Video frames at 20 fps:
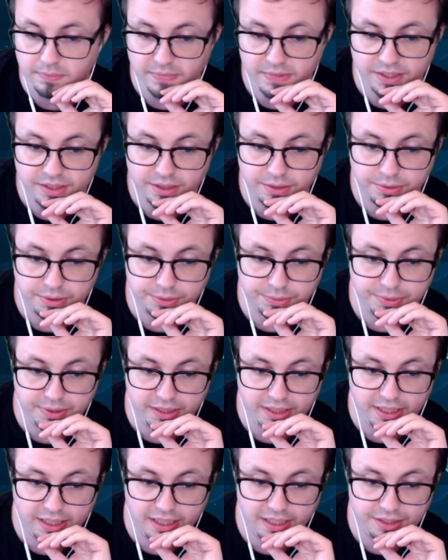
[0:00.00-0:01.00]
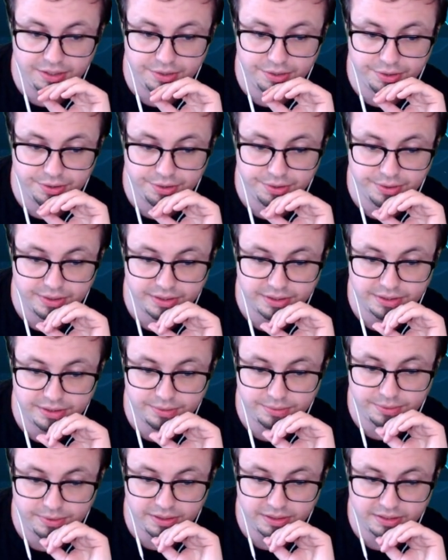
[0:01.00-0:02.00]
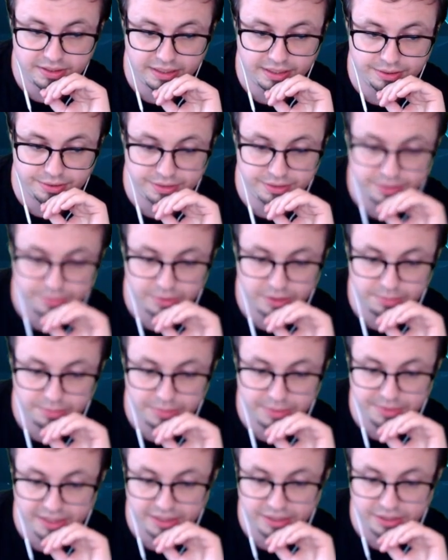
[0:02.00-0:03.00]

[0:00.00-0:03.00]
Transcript: So what we can do is we can cycle this one, maybe get